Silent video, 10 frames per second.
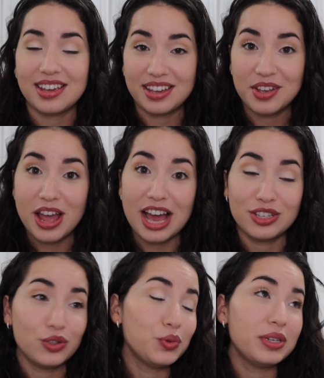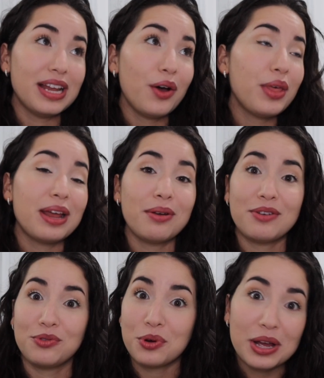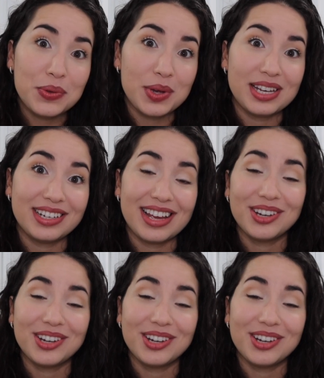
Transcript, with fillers: I should do it now that I have graduated.